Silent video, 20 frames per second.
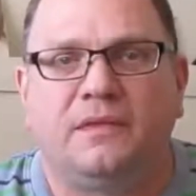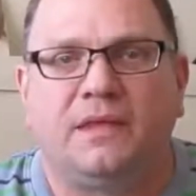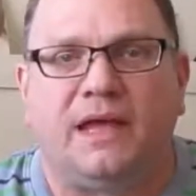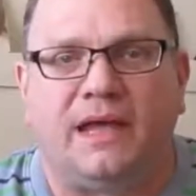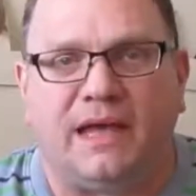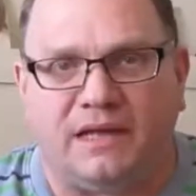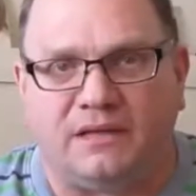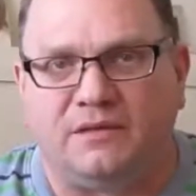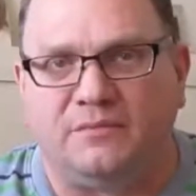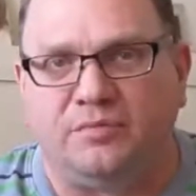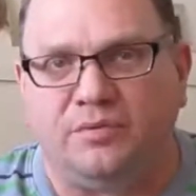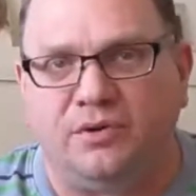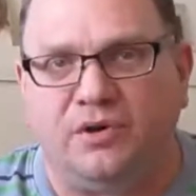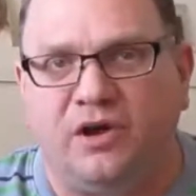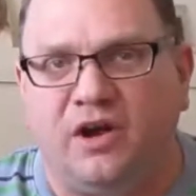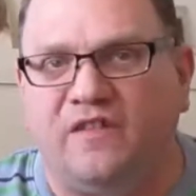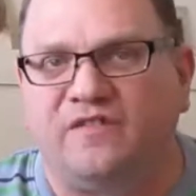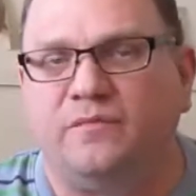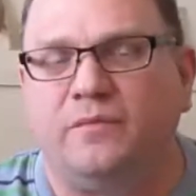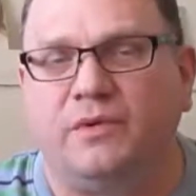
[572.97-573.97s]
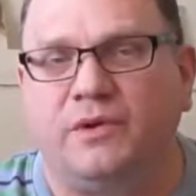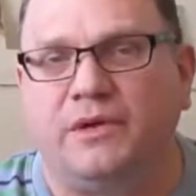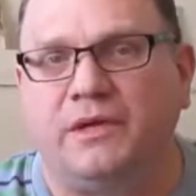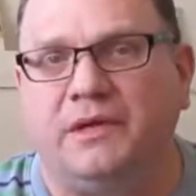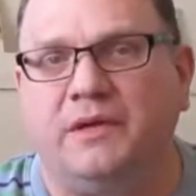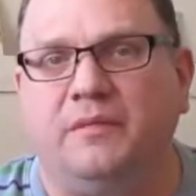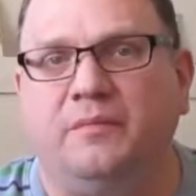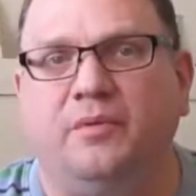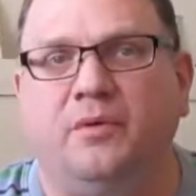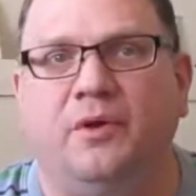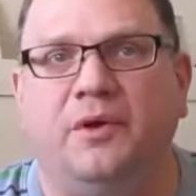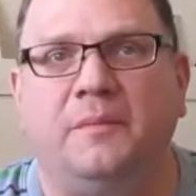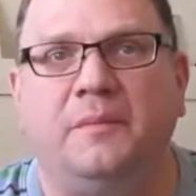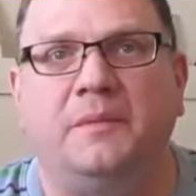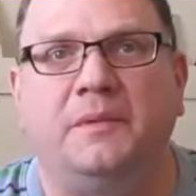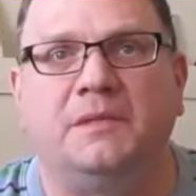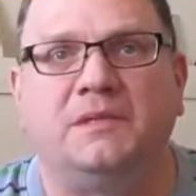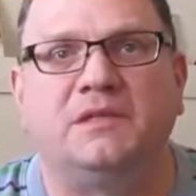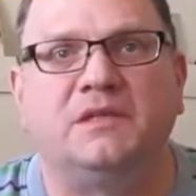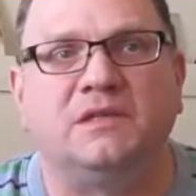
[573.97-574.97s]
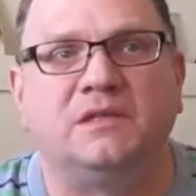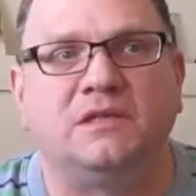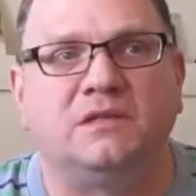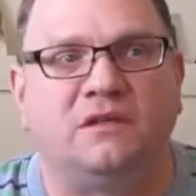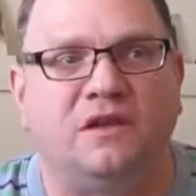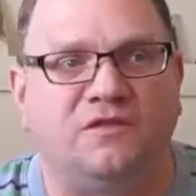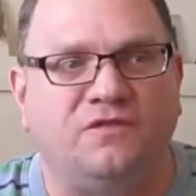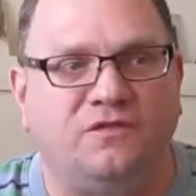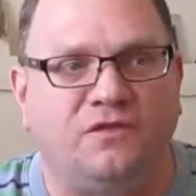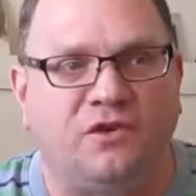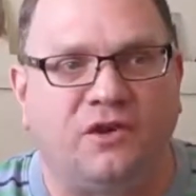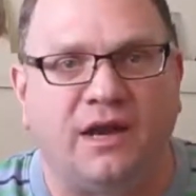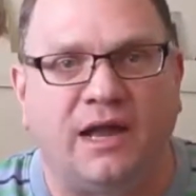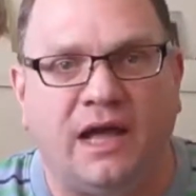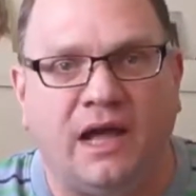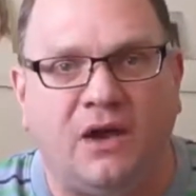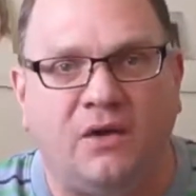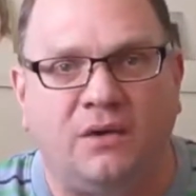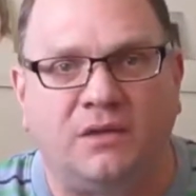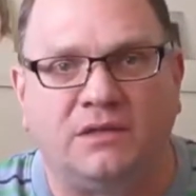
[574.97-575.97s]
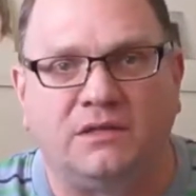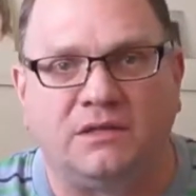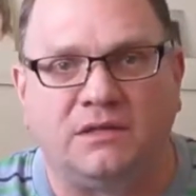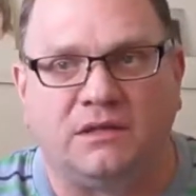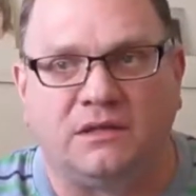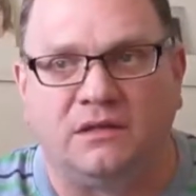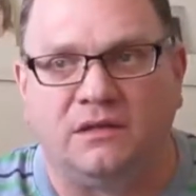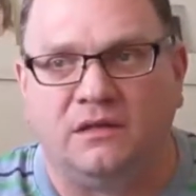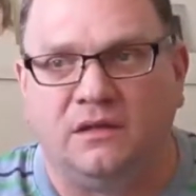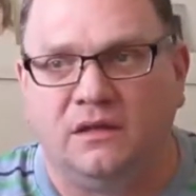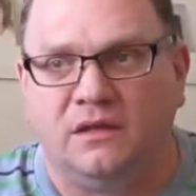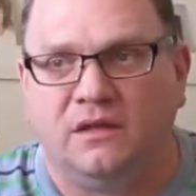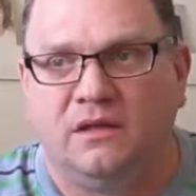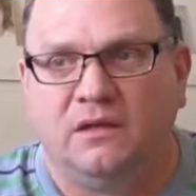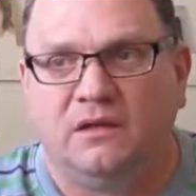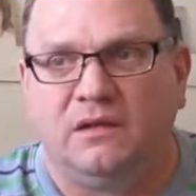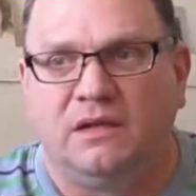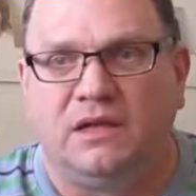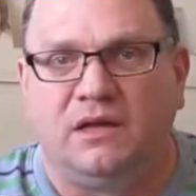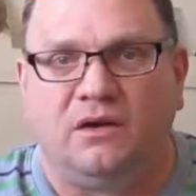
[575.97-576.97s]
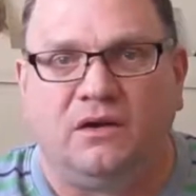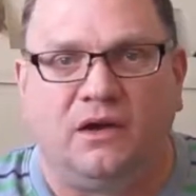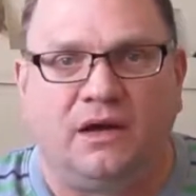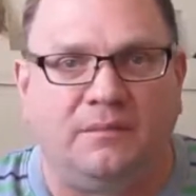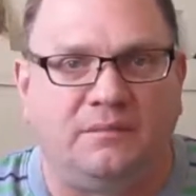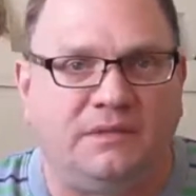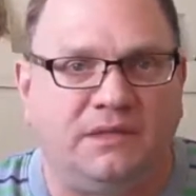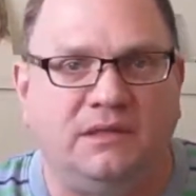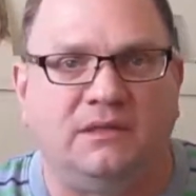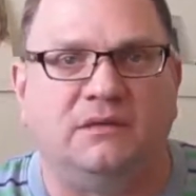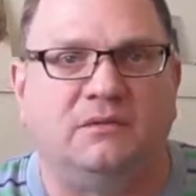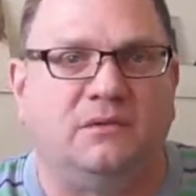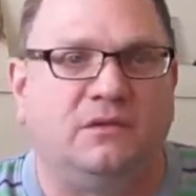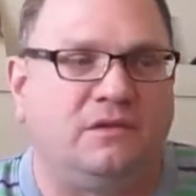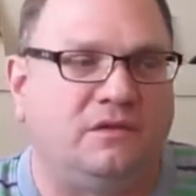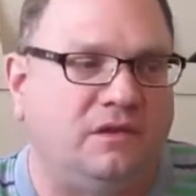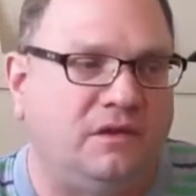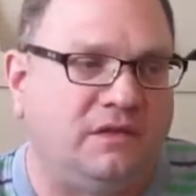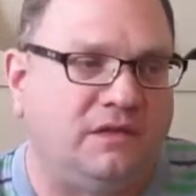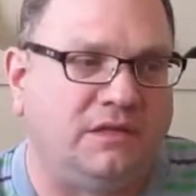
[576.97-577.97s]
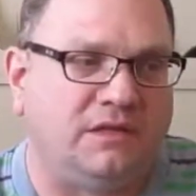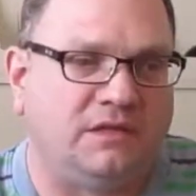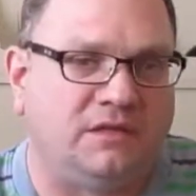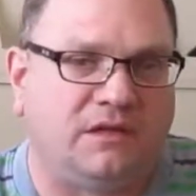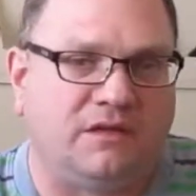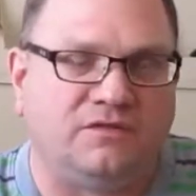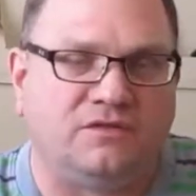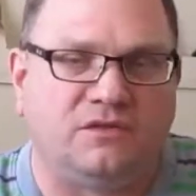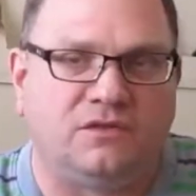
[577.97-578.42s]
I had to put off booking appointments and stuff for now until I'm dealing with all this stuff.